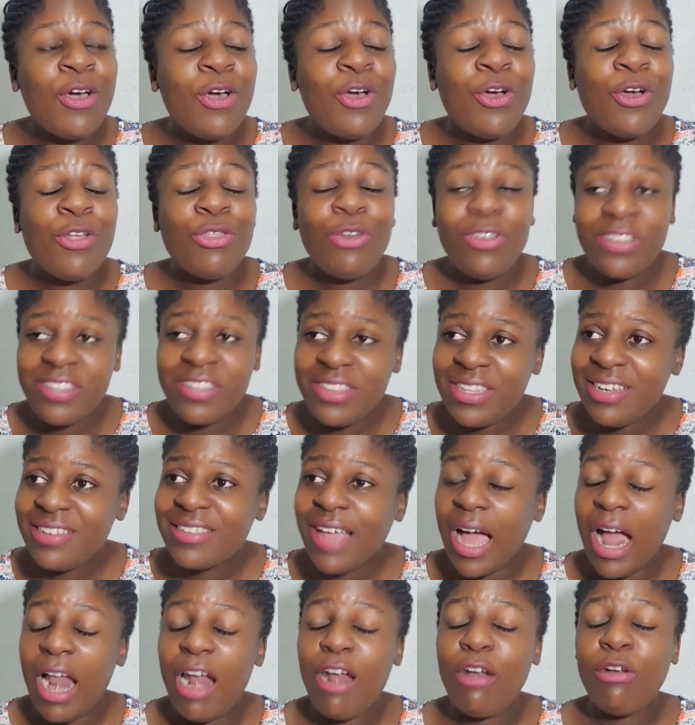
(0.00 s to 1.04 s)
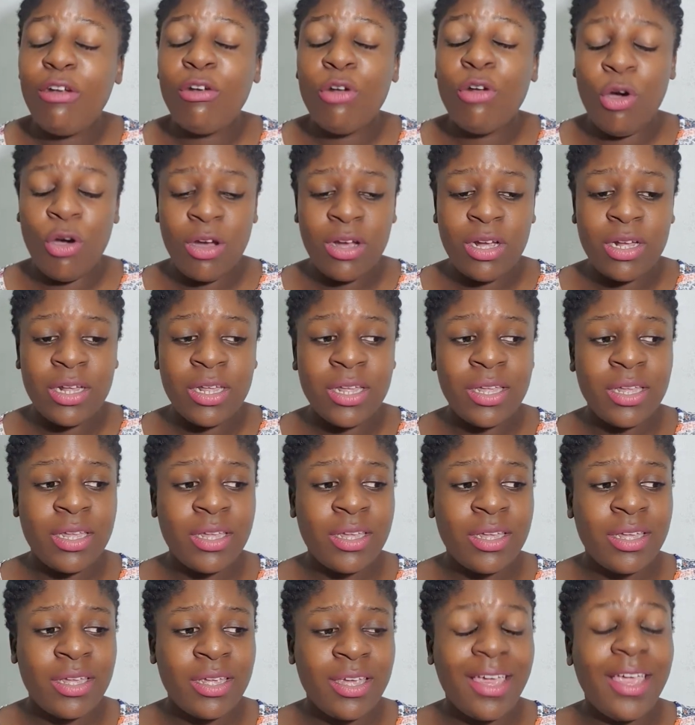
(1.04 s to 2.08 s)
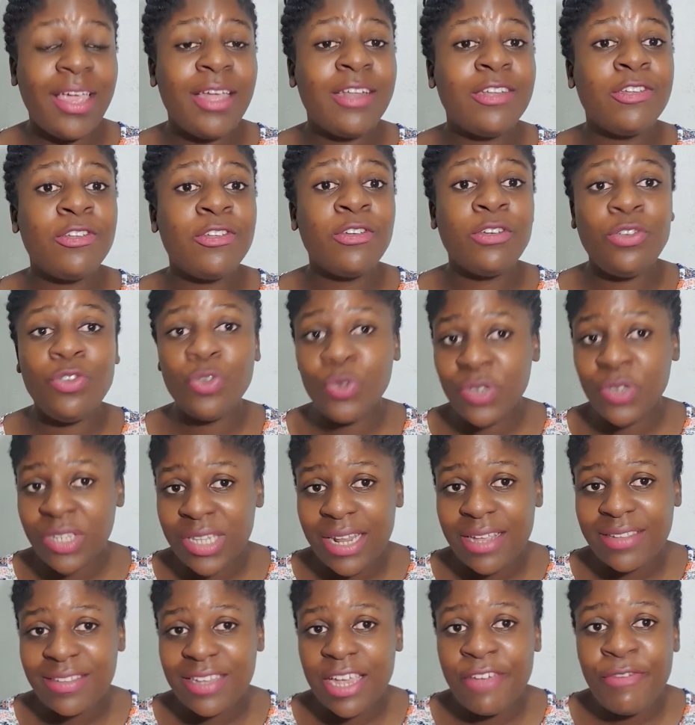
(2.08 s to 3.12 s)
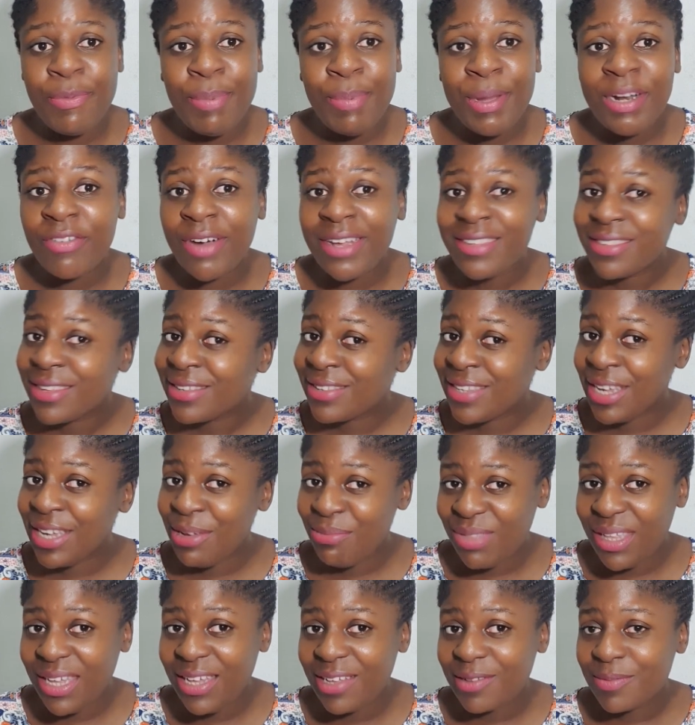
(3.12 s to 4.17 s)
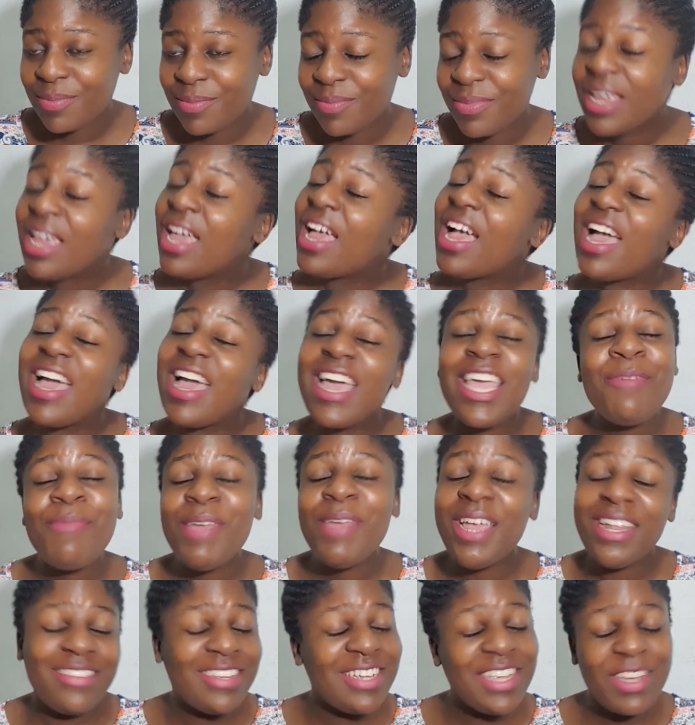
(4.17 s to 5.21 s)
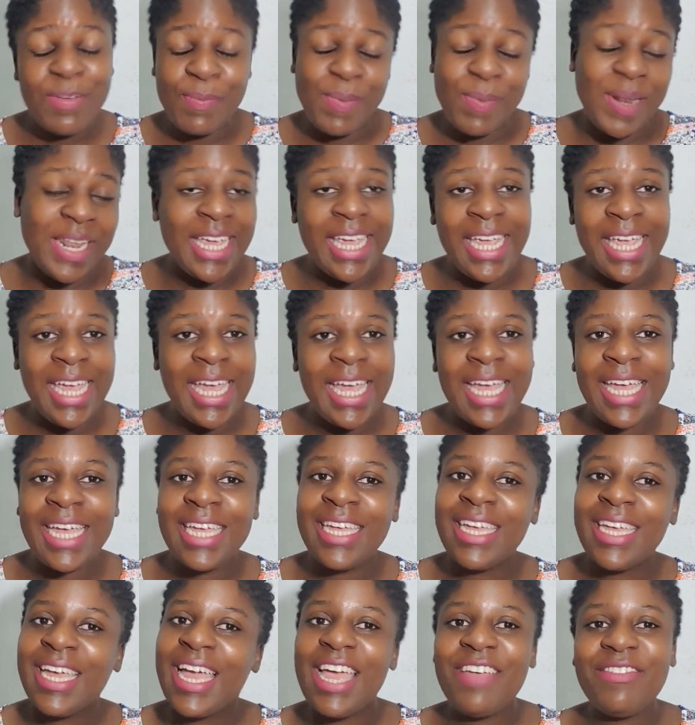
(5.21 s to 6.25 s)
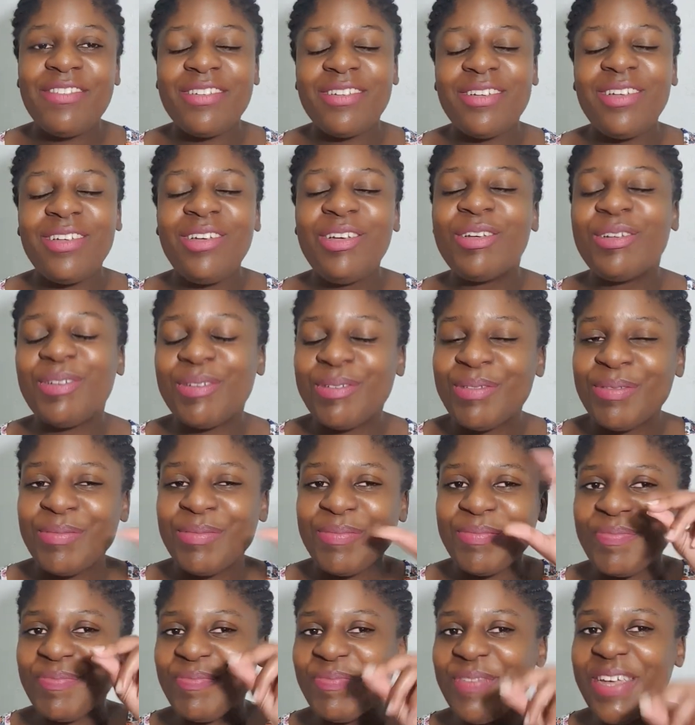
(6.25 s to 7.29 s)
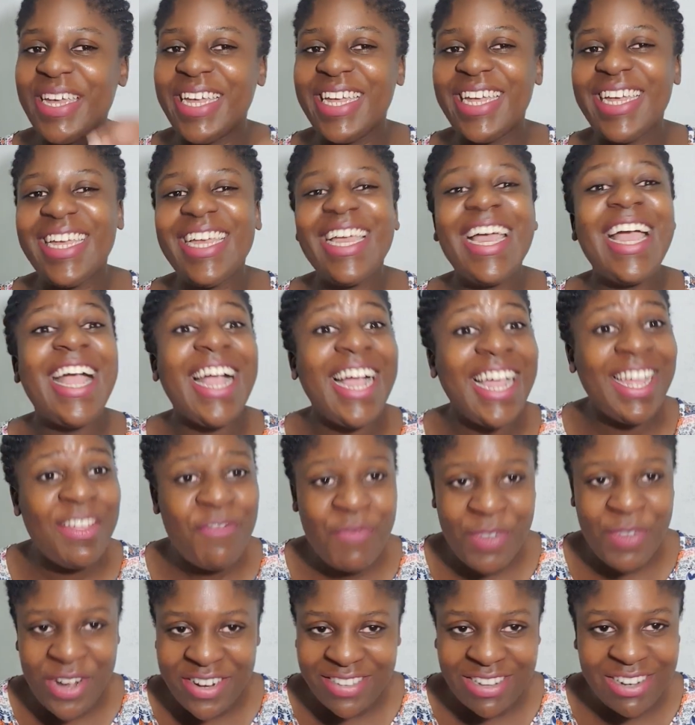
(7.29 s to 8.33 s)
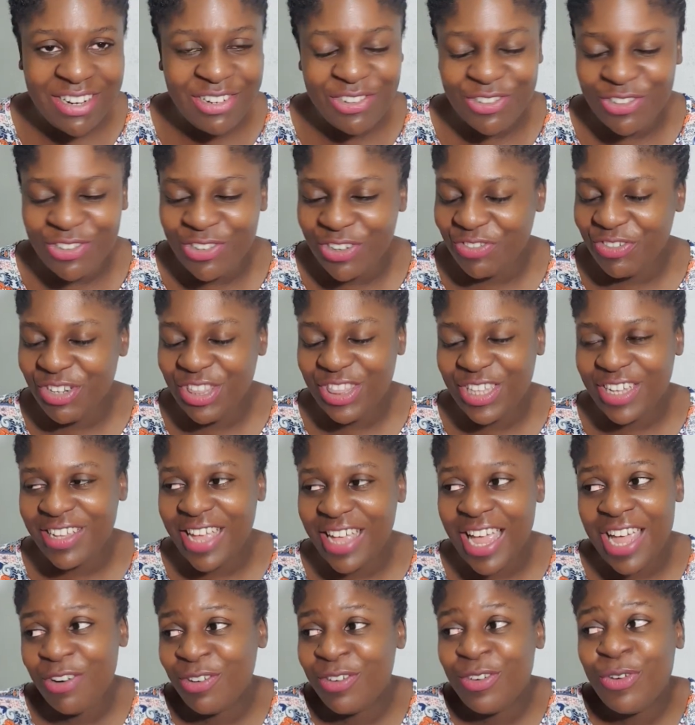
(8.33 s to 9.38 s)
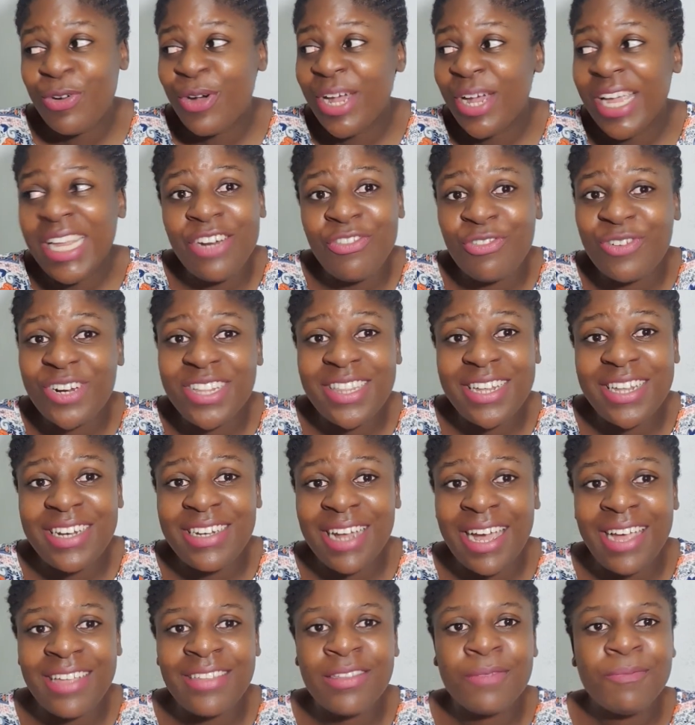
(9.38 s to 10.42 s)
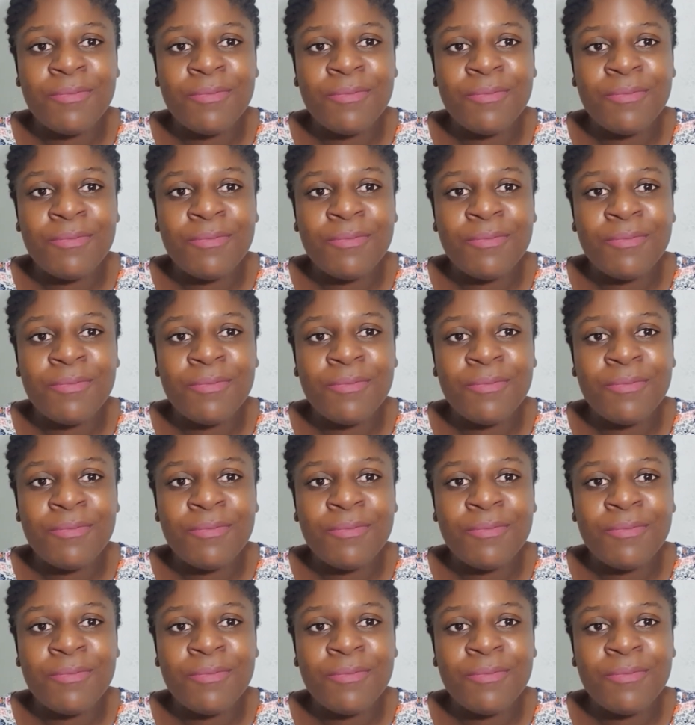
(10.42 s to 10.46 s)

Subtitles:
Those things are long and useless. Everybody writes the same thing. I'm a team player. I personally do not read that. I don't know any recruiter that does.